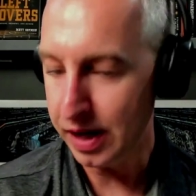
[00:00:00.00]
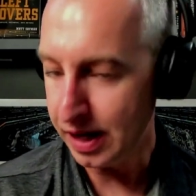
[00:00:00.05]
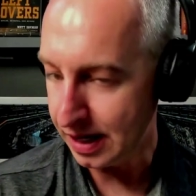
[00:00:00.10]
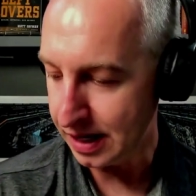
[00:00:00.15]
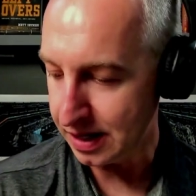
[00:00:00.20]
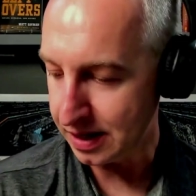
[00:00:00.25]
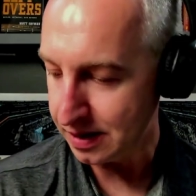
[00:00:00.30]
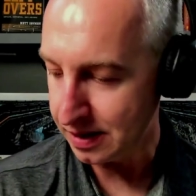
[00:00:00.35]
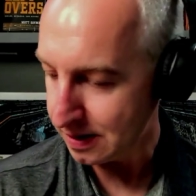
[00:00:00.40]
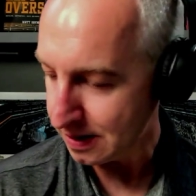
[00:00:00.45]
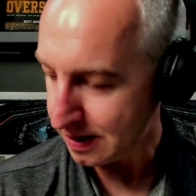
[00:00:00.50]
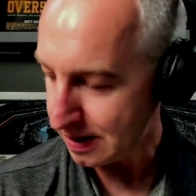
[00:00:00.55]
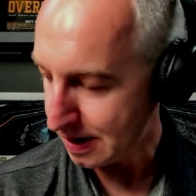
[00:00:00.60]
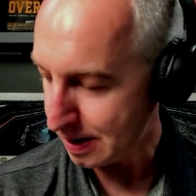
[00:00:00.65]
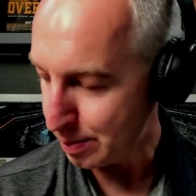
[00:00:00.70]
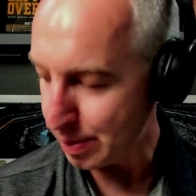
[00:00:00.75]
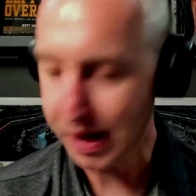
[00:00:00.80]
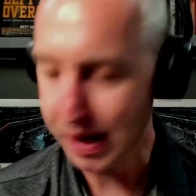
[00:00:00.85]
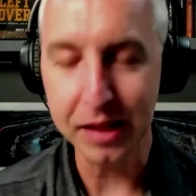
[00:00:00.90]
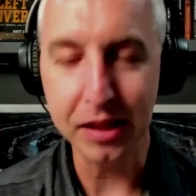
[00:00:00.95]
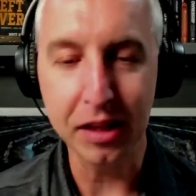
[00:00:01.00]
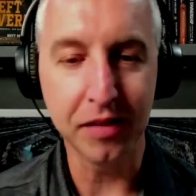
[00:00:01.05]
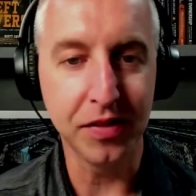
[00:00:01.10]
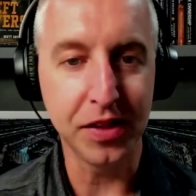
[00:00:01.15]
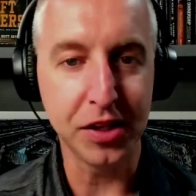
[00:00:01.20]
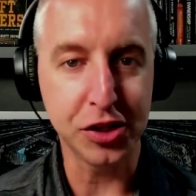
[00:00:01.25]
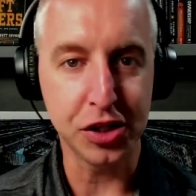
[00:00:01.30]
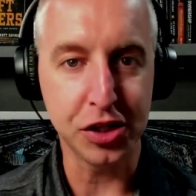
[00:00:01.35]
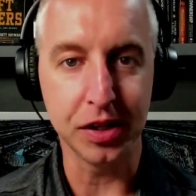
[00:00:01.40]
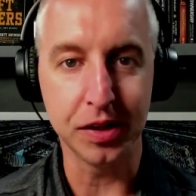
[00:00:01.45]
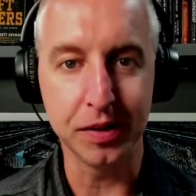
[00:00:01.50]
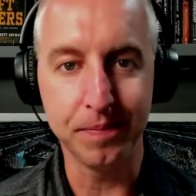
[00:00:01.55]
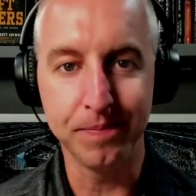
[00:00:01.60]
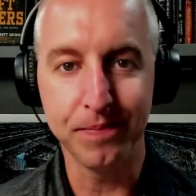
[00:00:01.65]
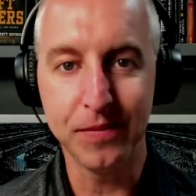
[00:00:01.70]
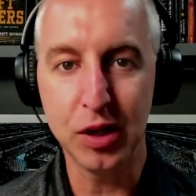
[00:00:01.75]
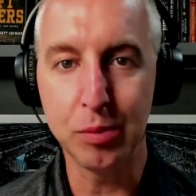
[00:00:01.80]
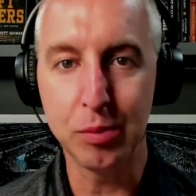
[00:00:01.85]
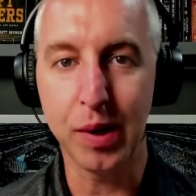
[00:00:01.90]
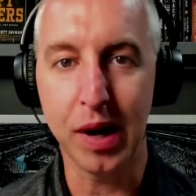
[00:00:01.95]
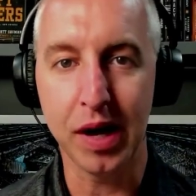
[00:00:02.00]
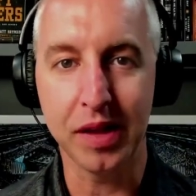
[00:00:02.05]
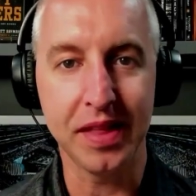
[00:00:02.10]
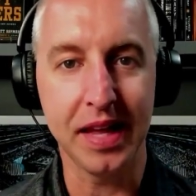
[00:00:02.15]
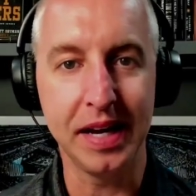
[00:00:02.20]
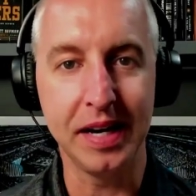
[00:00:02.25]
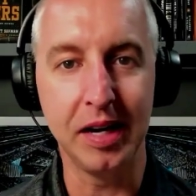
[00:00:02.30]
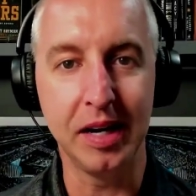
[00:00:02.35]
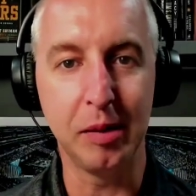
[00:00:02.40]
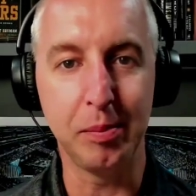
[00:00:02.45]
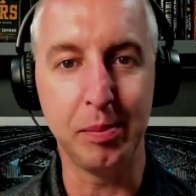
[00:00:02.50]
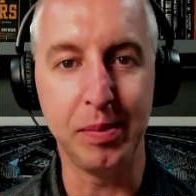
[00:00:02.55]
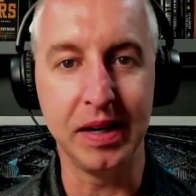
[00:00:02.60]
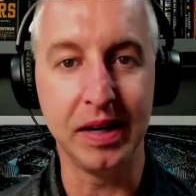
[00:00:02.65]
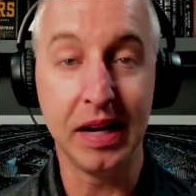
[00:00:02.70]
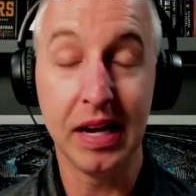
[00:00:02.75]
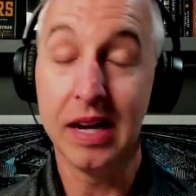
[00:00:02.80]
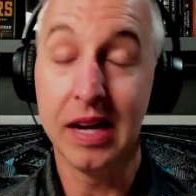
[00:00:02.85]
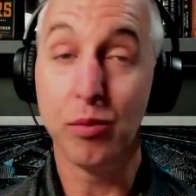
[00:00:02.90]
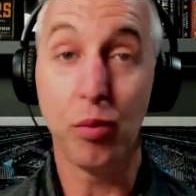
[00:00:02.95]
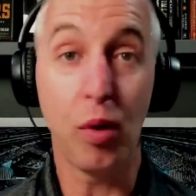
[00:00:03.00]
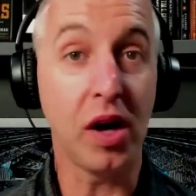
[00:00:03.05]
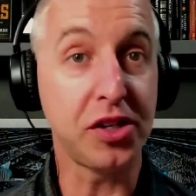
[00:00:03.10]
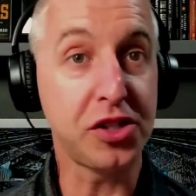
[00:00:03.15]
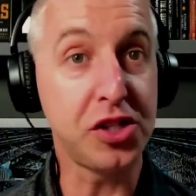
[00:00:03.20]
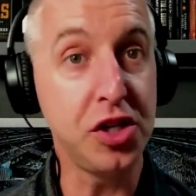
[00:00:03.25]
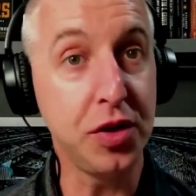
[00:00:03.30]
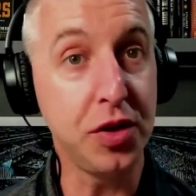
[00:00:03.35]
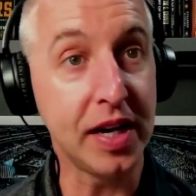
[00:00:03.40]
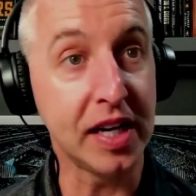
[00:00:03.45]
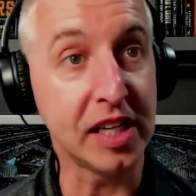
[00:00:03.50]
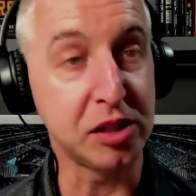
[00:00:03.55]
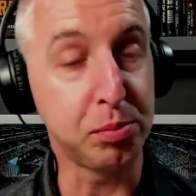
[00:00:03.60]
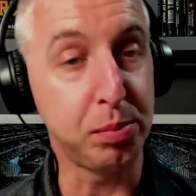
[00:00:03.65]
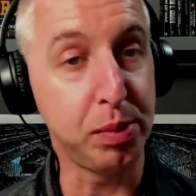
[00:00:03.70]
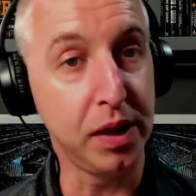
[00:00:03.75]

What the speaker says: And, but I love that you brought that up, and watching you guys